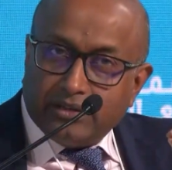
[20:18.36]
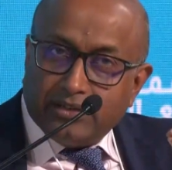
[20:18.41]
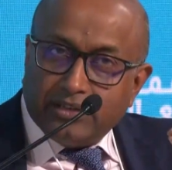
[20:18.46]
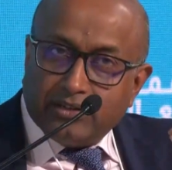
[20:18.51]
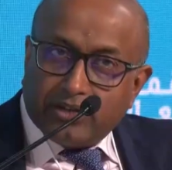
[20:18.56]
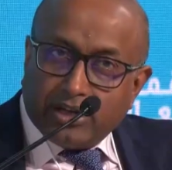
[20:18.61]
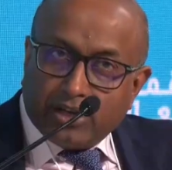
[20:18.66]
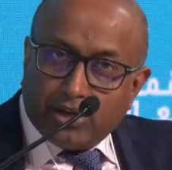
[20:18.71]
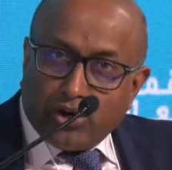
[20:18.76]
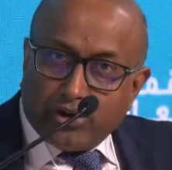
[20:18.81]

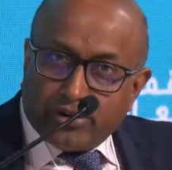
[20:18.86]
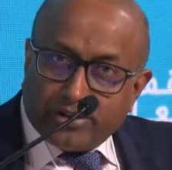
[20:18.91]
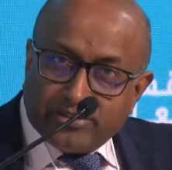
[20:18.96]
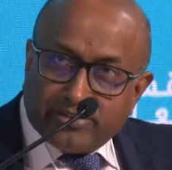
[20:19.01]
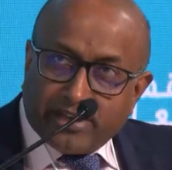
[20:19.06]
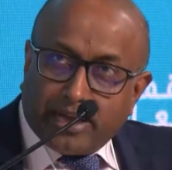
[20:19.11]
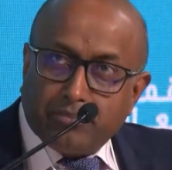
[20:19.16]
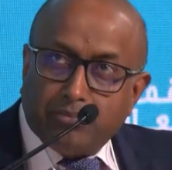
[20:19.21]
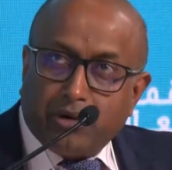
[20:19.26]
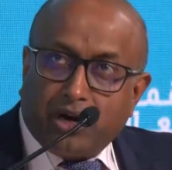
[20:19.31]
regulatory
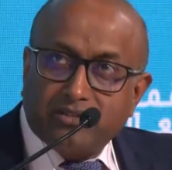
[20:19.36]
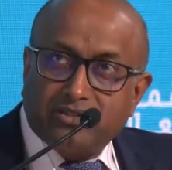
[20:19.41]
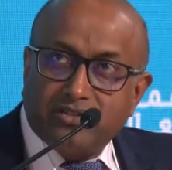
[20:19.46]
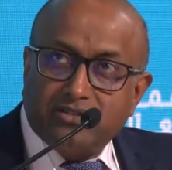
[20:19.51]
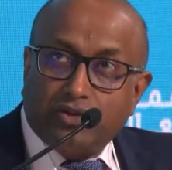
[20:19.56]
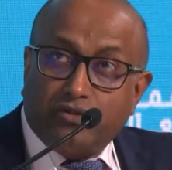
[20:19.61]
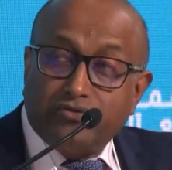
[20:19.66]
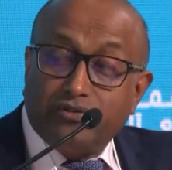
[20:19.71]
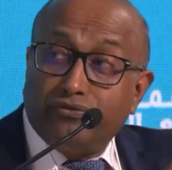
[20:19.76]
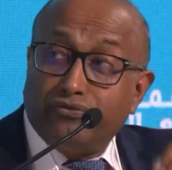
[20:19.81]
sandboxes
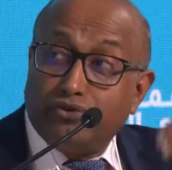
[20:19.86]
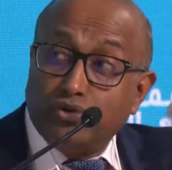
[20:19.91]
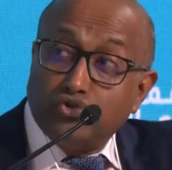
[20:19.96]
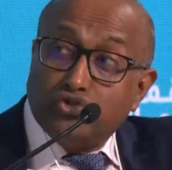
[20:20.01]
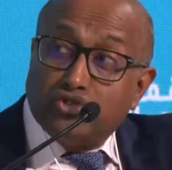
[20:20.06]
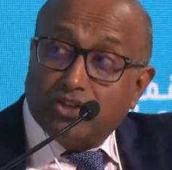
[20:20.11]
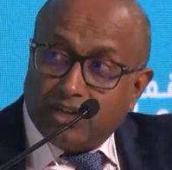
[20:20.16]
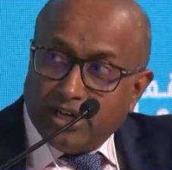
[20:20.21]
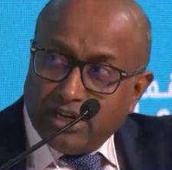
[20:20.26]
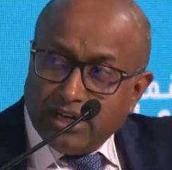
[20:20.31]
of the
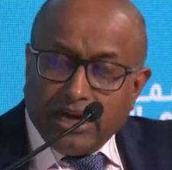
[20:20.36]
future.